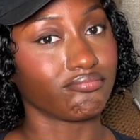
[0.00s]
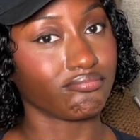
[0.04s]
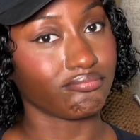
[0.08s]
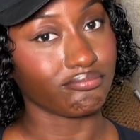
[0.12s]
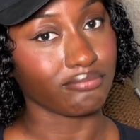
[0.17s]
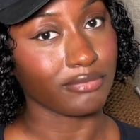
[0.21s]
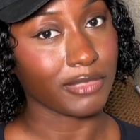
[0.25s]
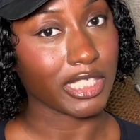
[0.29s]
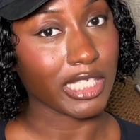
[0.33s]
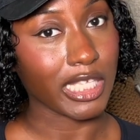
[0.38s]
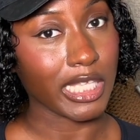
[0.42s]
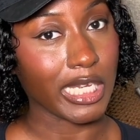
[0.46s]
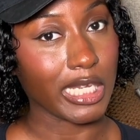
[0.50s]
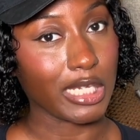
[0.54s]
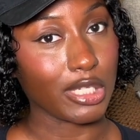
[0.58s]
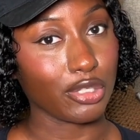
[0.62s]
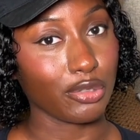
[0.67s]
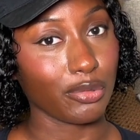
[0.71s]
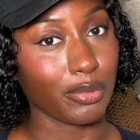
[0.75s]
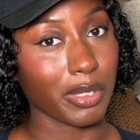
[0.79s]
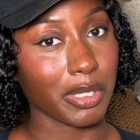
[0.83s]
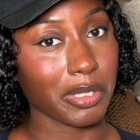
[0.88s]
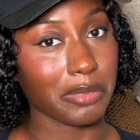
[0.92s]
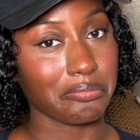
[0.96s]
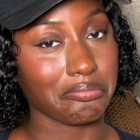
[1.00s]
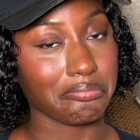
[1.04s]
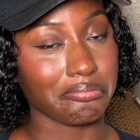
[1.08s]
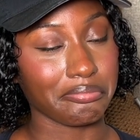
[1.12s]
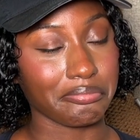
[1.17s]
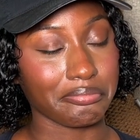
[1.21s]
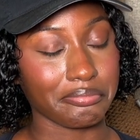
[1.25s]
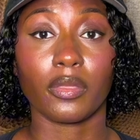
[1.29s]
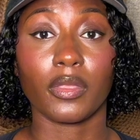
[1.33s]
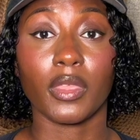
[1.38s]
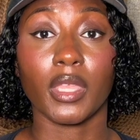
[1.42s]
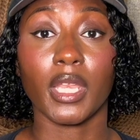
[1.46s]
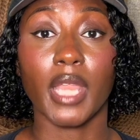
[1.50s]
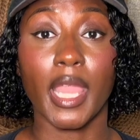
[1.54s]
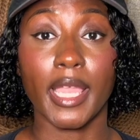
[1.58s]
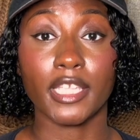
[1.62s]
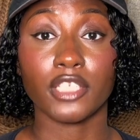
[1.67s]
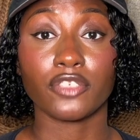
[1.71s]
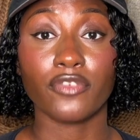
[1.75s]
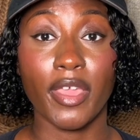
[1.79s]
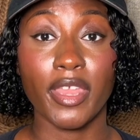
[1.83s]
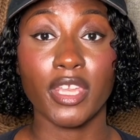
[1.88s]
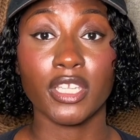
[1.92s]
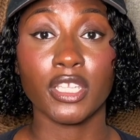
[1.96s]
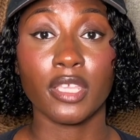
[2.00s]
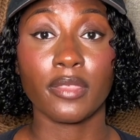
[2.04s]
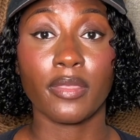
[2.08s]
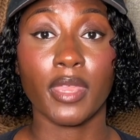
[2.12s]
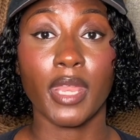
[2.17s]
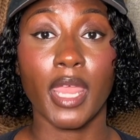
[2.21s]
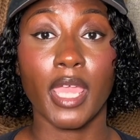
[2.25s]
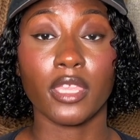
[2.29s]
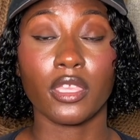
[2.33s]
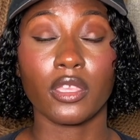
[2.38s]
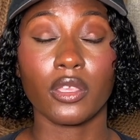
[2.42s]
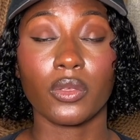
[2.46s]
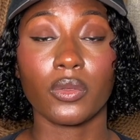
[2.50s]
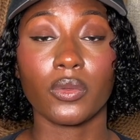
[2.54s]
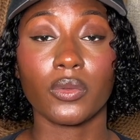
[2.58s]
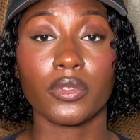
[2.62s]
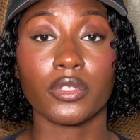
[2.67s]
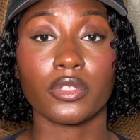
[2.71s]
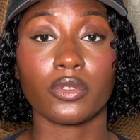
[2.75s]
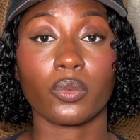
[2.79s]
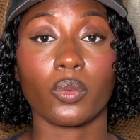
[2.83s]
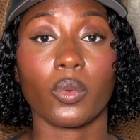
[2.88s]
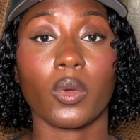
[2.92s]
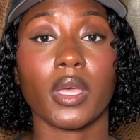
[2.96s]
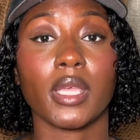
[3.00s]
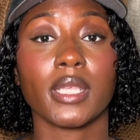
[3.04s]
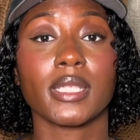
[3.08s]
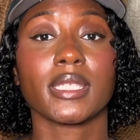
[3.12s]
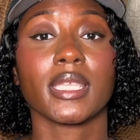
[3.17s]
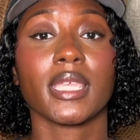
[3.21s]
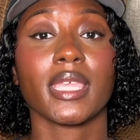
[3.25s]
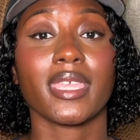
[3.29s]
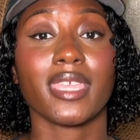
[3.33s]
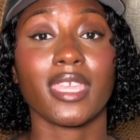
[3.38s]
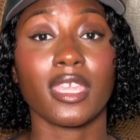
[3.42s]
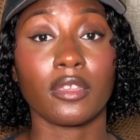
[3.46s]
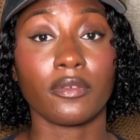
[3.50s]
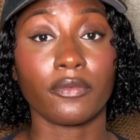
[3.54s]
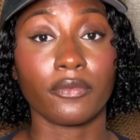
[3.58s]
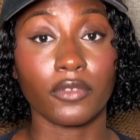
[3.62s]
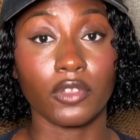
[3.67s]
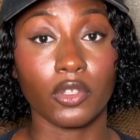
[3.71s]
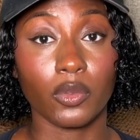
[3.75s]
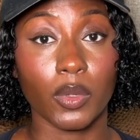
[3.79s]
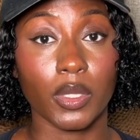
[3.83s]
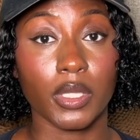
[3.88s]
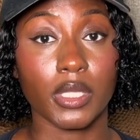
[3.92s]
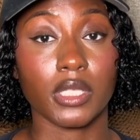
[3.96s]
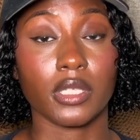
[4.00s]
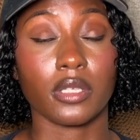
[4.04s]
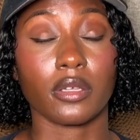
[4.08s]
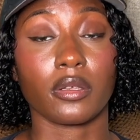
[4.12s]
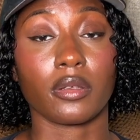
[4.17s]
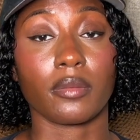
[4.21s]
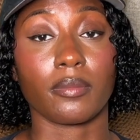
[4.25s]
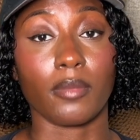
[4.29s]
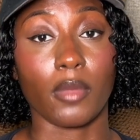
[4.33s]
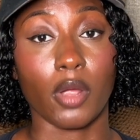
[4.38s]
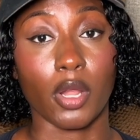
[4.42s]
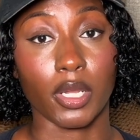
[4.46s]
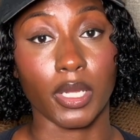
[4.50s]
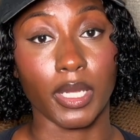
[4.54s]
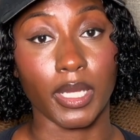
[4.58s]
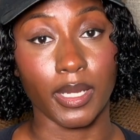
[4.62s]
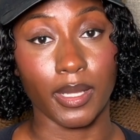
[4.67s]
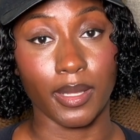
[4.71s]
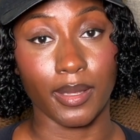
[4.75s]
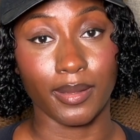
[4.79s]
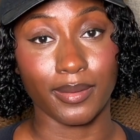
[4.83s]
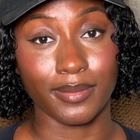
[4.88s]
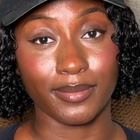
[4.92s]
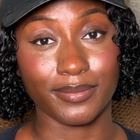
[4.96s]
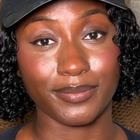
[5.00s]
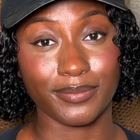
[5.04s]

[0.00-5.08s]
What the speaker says: let's get into it. The next strategy that I used was influencer marketing.